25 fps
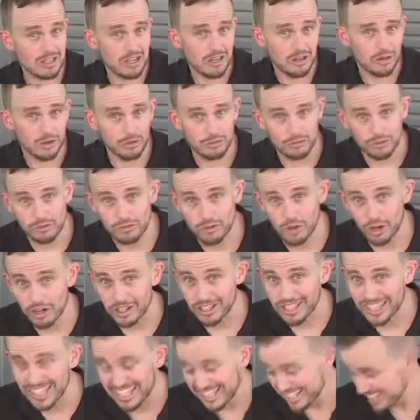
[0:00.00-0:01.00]
So if you've
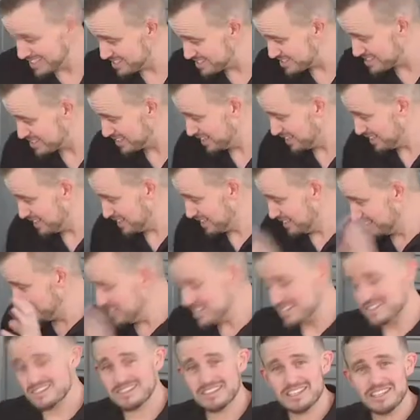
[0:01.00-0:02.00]
got kids,
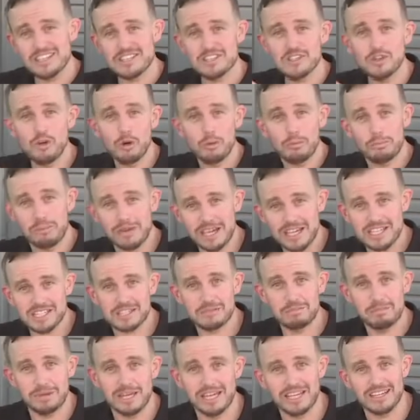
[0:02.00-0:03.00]
this is your
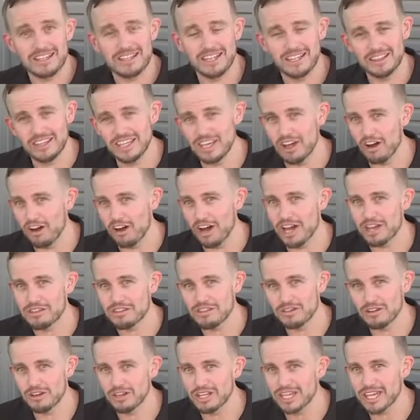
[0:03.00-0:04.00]
best bet in the
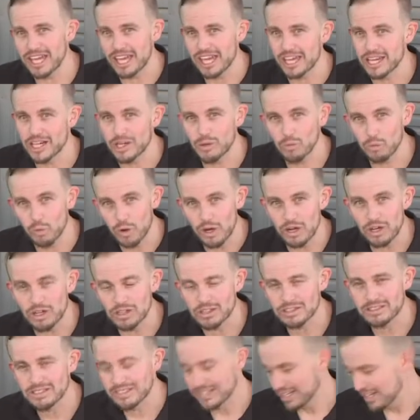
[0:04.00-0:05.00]
i30N
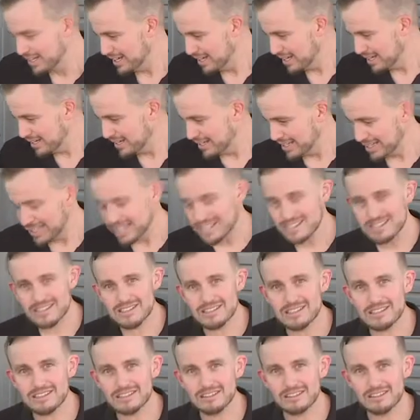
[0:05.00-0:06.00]
world,
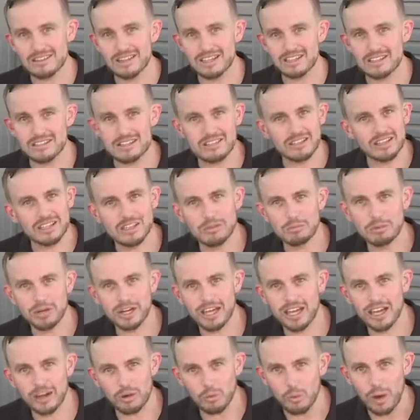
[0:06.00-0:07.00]
unless they decide to
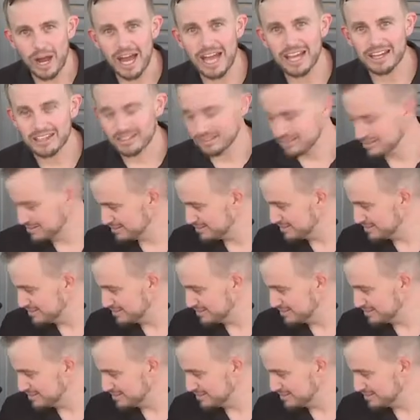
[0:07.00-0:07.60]
bring out a wagon.